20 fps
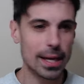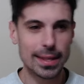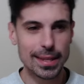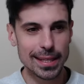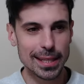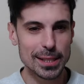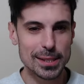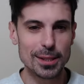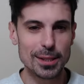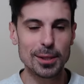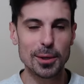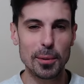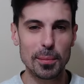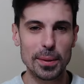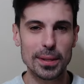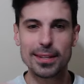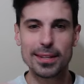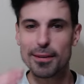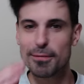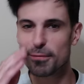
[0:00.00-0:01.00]
think it's a little
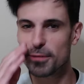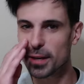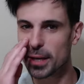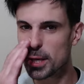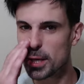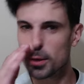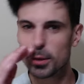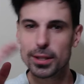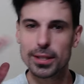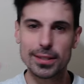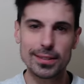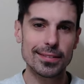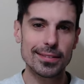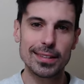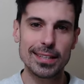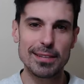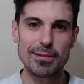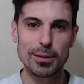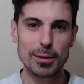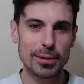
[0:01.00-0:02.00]
bit different. You can
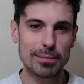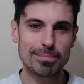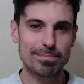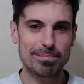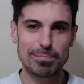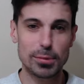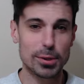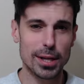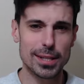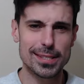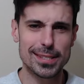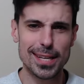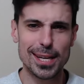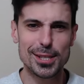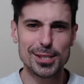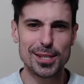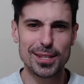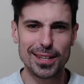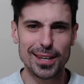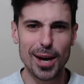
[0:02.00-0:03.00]
leave the
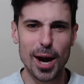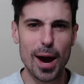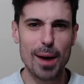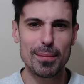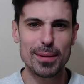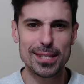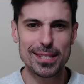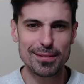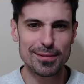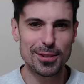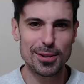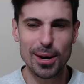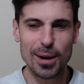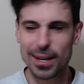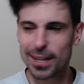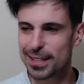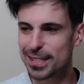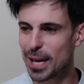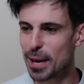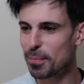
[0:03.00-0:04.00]
pronunciation in the comments if you know how
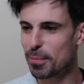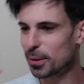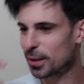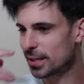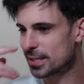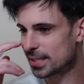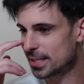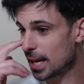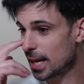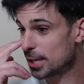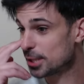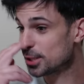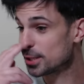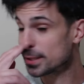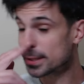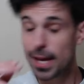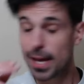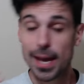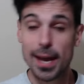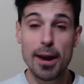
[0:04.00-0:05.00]
to type pronunciations.
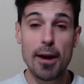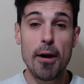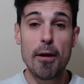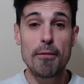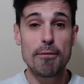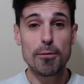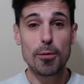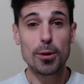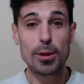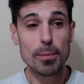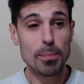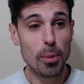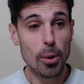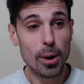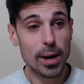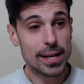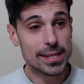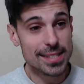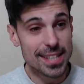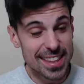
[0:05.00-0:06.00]
For the
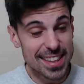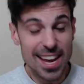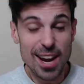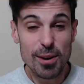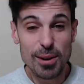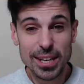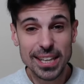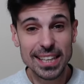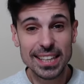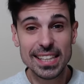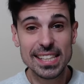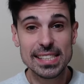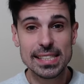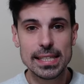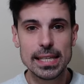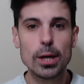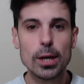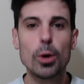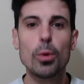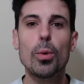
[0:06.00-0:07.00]
boys, their Achilles
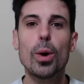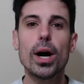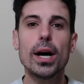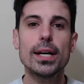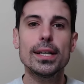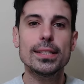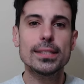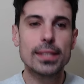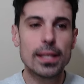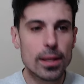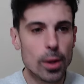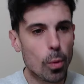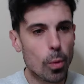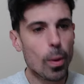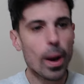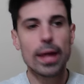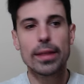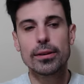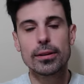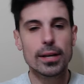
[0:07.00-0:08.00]
heel was the
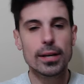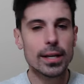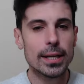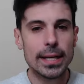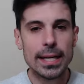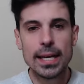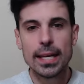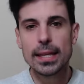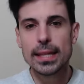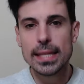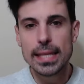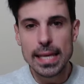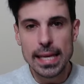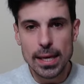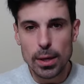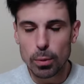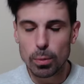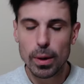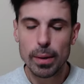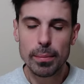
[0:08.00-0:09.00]
weather. The
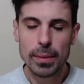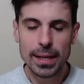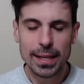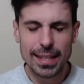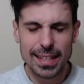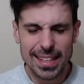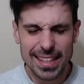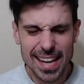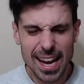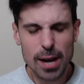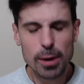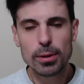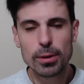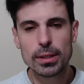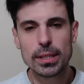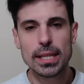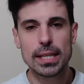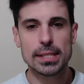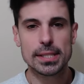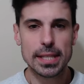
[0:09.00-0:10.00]
women
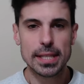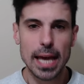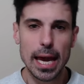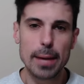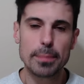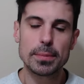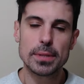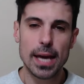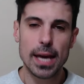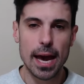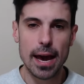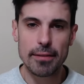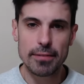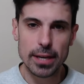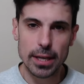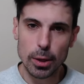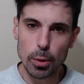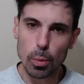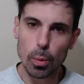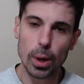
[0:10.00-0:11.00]
narrowly escaped
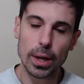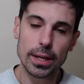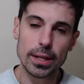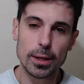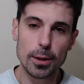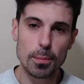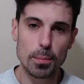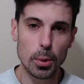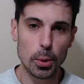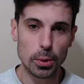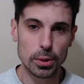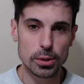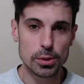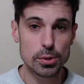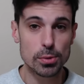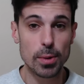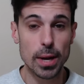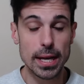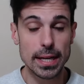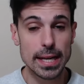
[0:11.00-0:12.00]
having one of their boulders
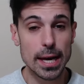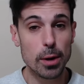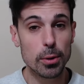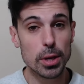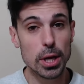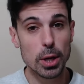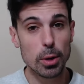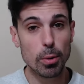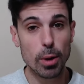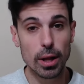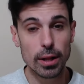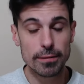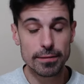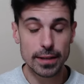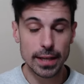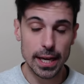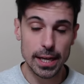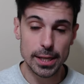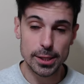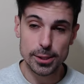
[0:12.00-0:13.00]
rained out in
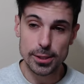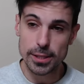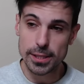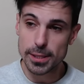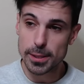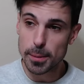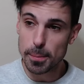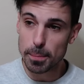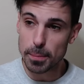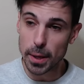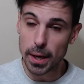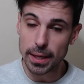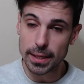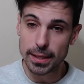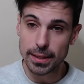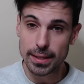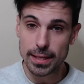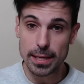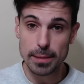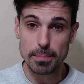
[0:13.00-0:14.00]
qualifications, but
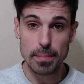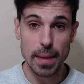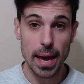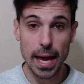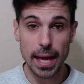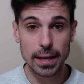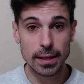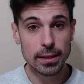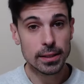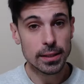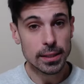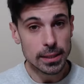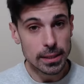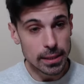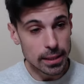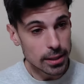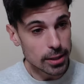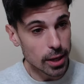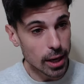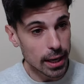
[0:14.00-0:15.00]
the men
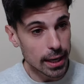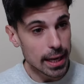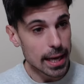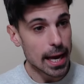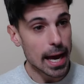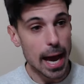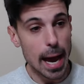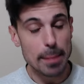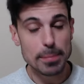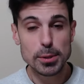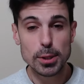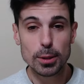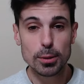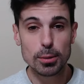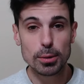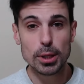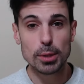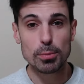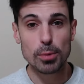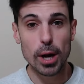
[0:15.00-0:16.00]
got
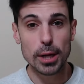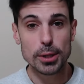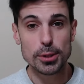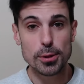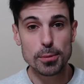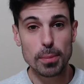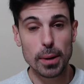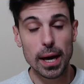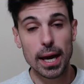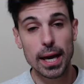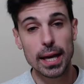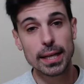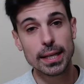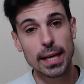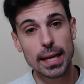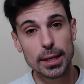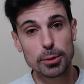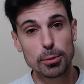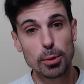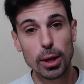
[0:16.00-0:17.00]
absolutely rogered by it,
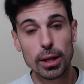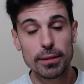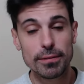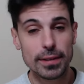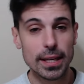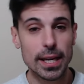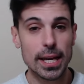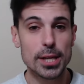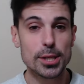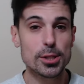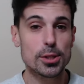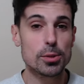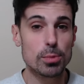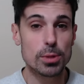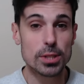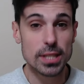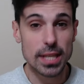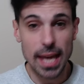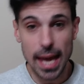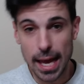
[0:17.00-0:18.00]
and qualifications
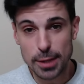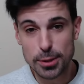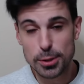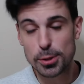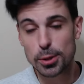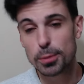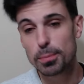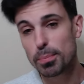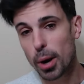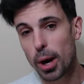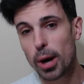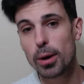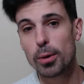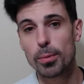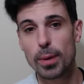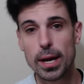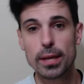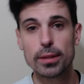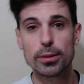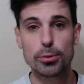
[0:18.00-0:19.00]
was canceled
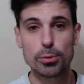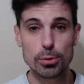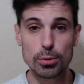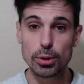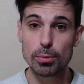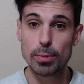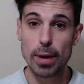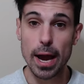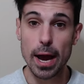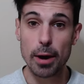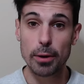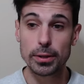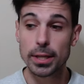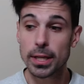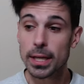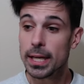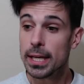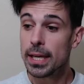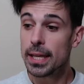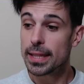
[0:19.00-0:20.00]
partway through the round.
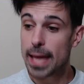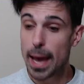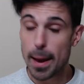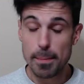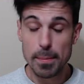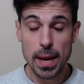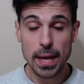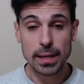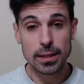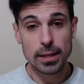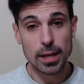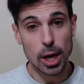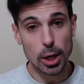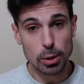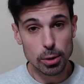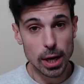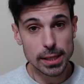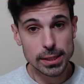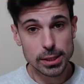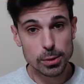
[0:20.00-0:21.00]
That meant
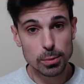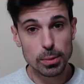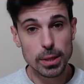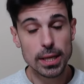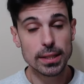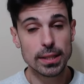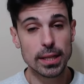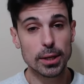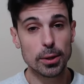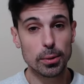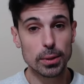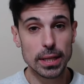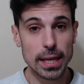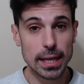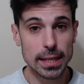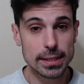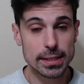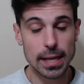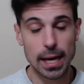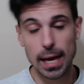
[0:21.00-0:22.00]
across the week they only
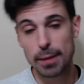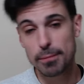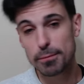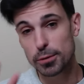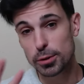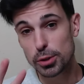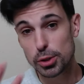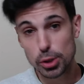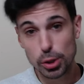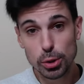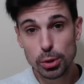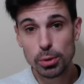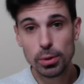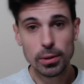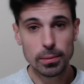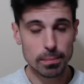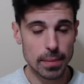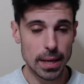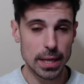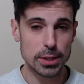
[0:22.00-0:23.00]
had time for two
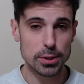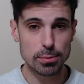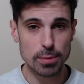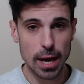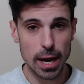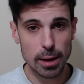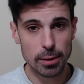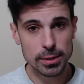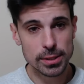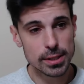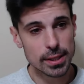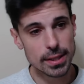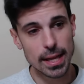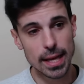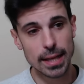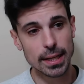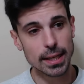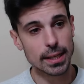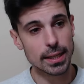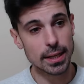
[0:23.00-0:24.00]
men's rounds.
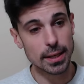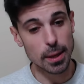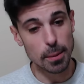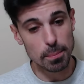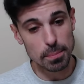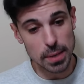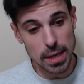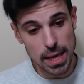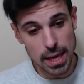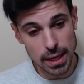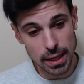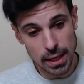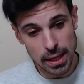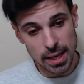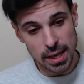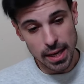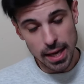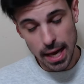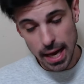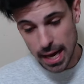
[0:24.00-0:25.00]
Then ended up being
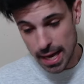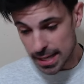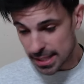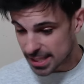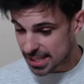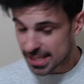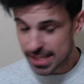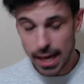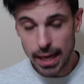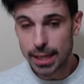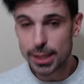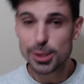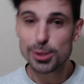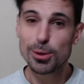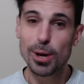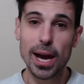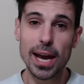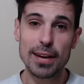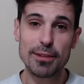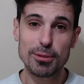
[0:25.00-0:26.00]
a second
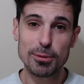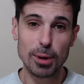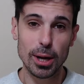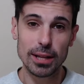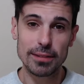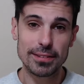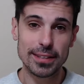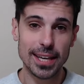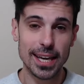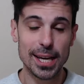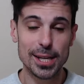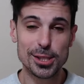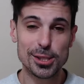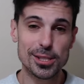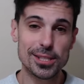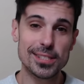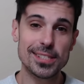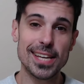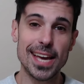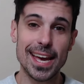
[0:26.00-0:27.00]
try of
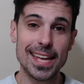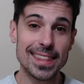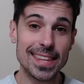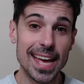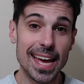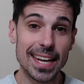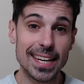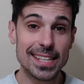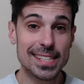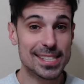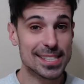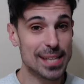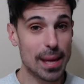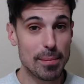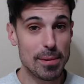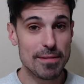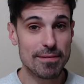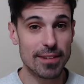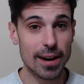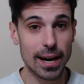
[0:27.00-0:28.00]
qualifications and then
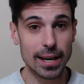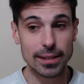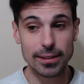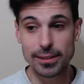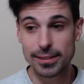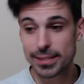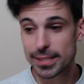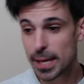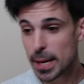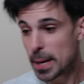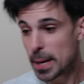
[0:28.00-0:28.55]
semifinals.